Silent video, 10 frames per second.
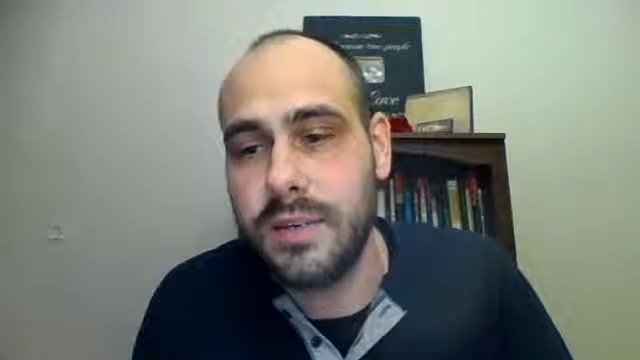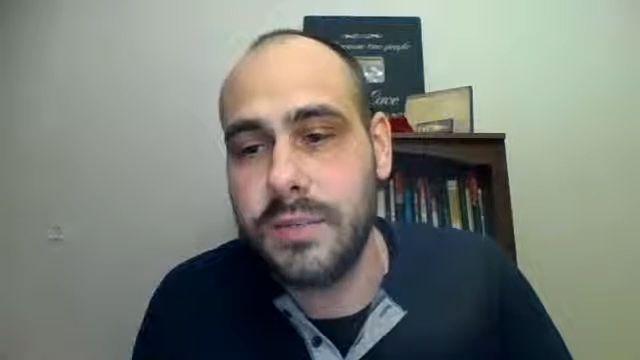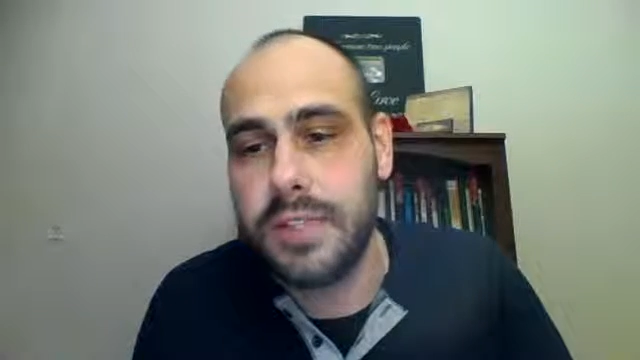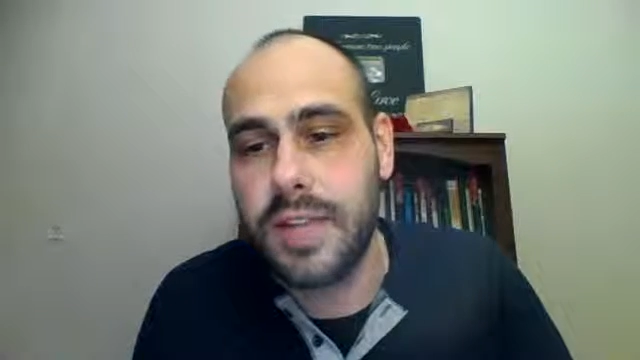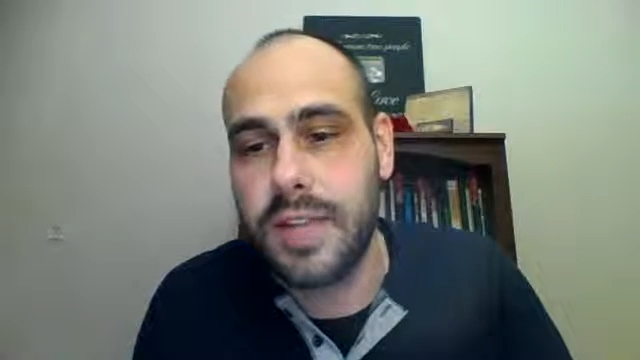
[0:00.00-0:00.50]

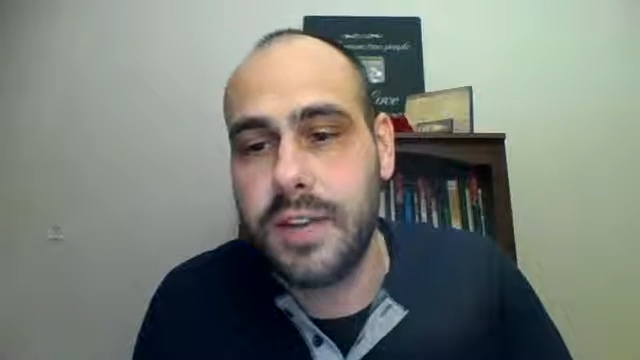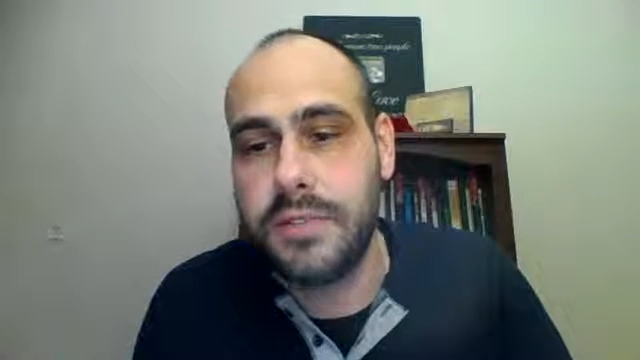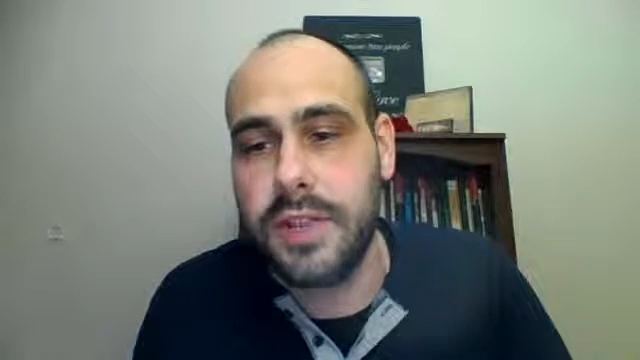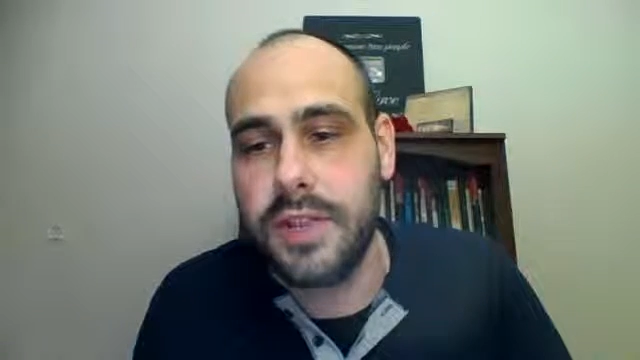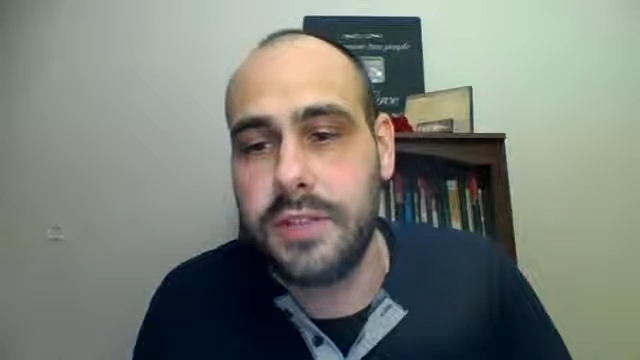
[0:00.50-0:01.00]
reach out
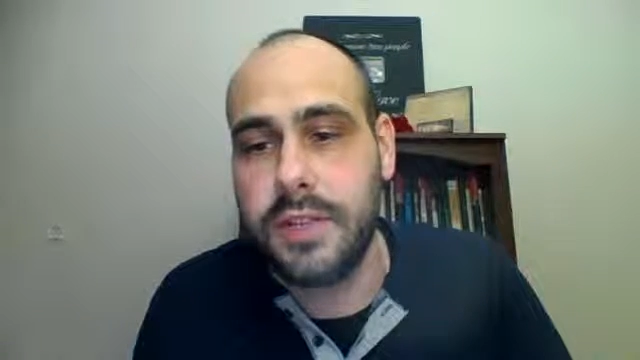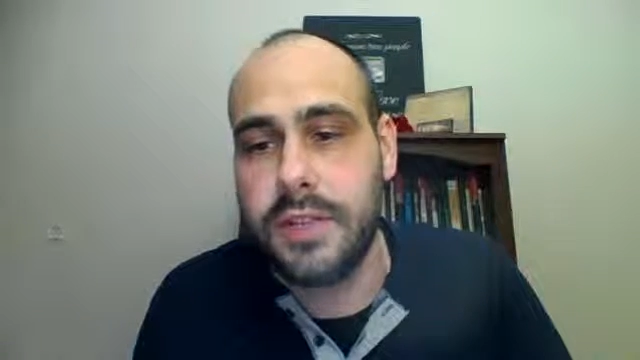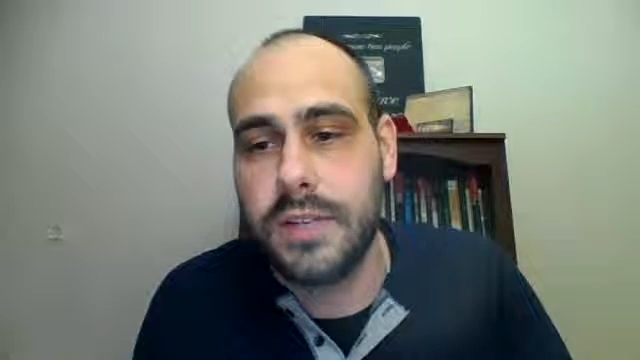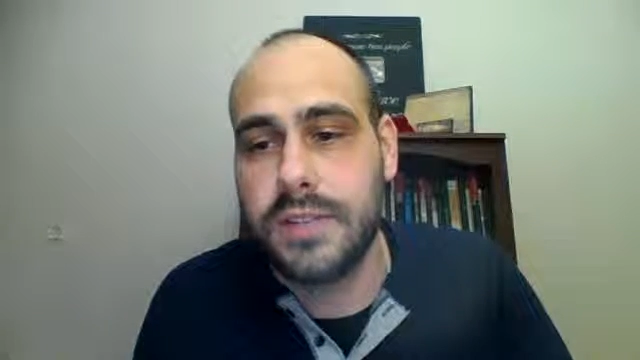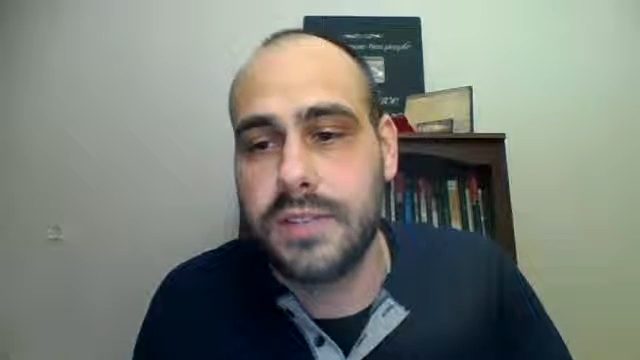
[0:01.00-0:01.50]
if you have any
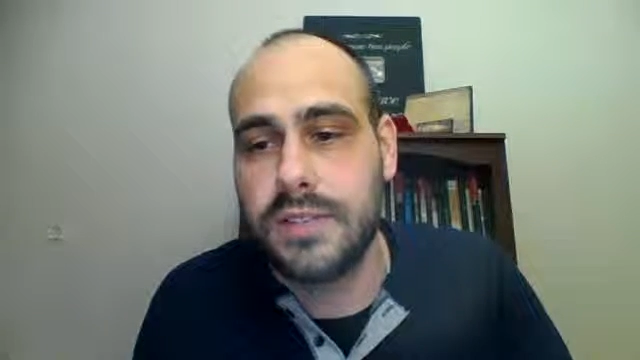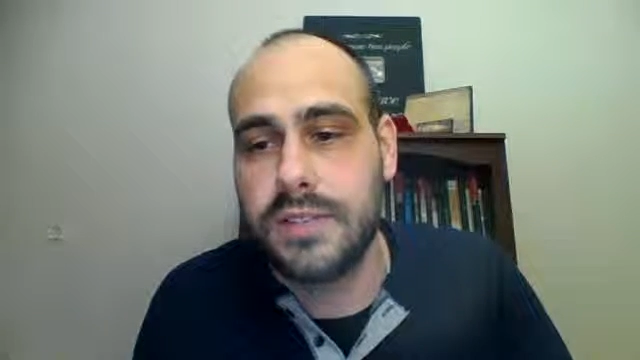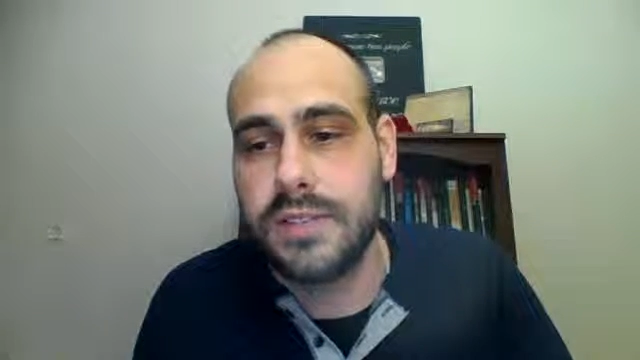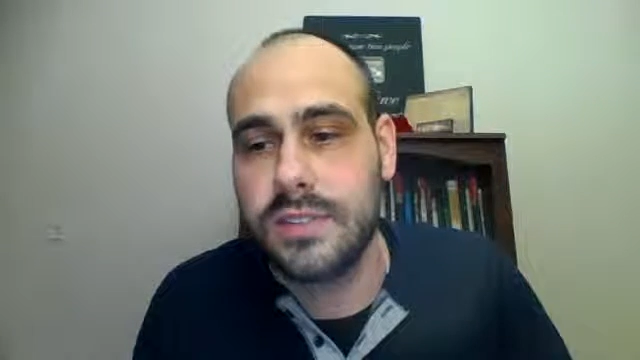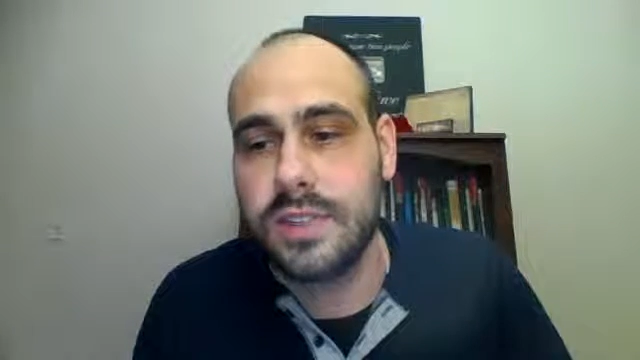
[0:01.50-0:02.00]

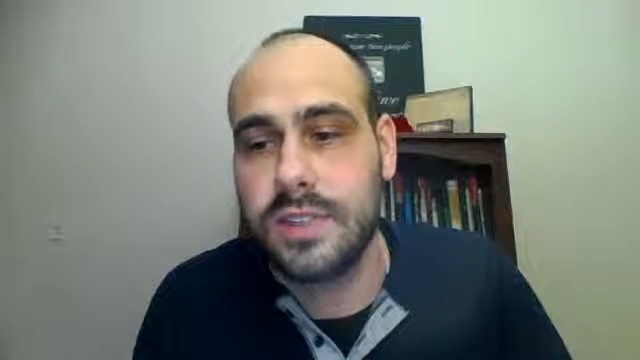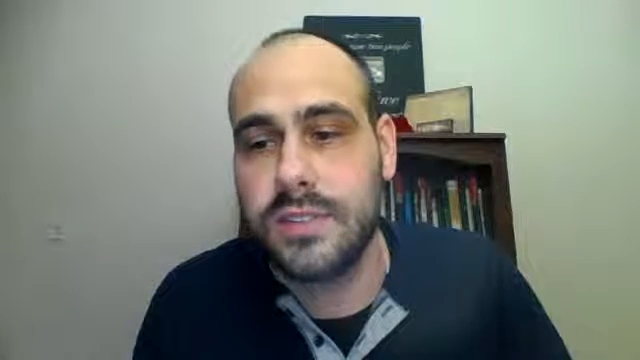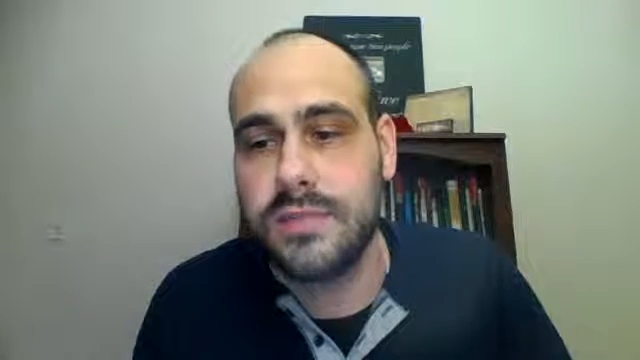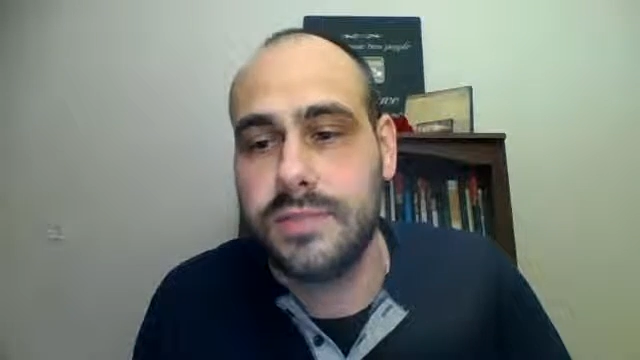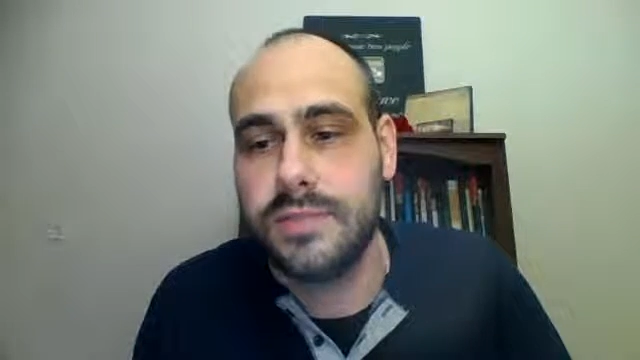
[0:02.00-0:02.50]
questions. Talk
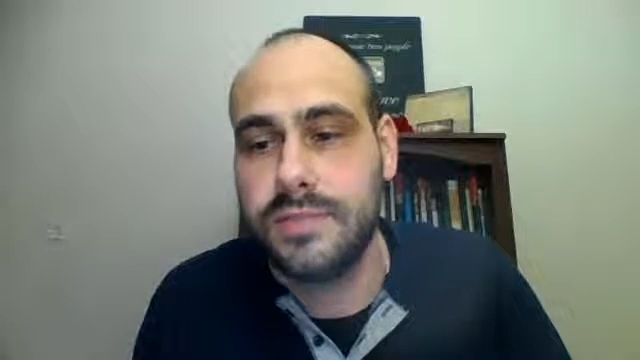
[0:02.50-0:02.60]
soon.